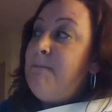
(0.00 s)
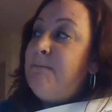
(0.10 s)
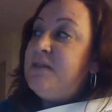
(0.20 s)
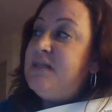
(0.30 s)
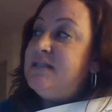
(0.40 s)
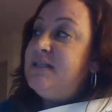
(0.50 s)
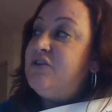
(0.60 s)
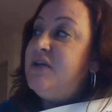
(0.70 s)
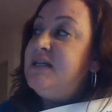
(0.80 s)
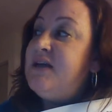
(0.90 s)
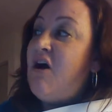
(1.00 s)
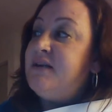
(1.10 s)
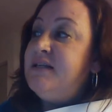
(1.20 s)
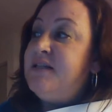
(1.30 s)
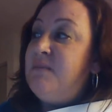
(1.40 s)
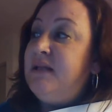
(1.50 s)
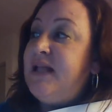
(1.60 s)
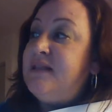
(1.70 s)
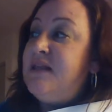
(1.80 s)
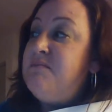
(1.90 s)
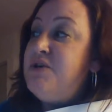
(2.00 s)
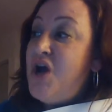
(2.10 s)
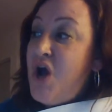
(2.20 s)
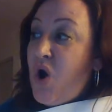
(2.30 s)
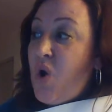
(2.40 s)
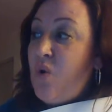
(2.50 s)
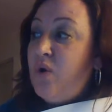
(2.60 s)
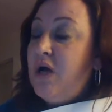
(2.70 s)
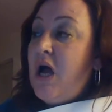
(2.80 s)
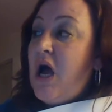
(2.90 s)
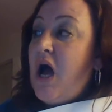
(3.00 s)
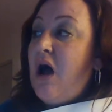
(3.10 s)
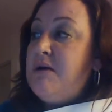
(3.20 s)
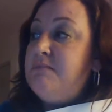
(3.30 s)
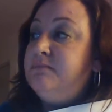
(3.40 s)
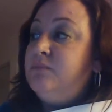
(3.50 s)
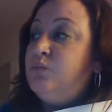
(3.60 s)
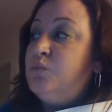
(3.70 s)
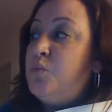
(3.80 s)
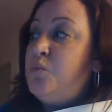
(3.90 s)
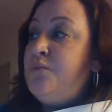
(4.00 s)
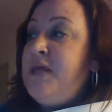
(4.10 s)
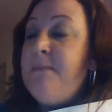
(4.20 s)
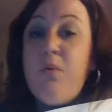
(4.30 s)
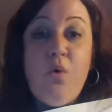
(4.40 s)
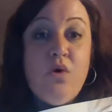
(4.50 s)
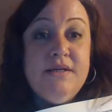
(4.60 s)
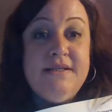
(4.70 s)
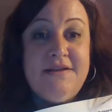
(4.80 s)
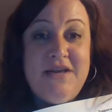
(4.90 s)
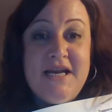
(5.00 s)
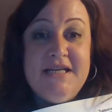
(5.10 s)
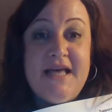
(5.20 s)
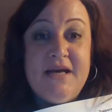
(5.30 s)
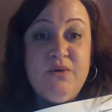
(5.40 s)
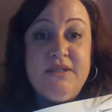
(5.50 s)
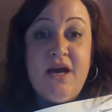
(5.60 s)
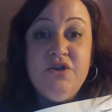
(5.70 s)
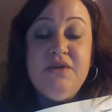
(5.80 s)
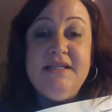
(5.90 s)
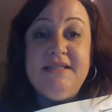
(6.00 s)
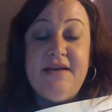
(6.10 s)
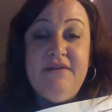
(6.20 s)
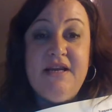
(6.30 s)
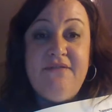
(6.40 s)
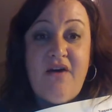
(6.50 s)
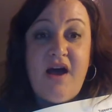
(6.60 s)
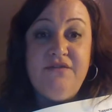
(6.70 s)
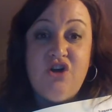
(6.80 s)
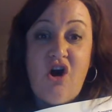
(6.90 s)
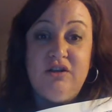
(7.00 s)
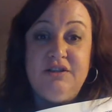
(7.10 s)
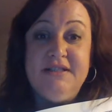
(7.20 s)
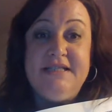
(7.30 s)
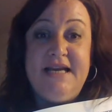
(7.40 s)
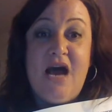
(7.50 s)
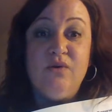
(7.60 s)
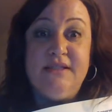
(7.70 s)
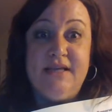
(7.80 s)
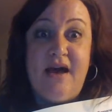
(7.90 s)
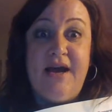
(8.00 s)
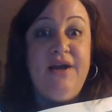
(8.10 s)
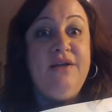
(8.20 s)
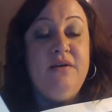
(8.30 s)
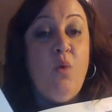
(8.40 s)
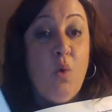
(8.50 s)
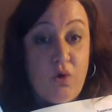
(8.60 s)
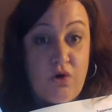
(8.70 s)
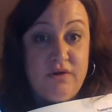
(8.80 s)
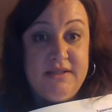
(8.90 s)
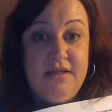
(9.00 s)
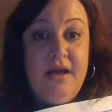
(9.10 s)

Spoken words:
But this is going to talk to them and let them know the importance of getting those $175 in outside orders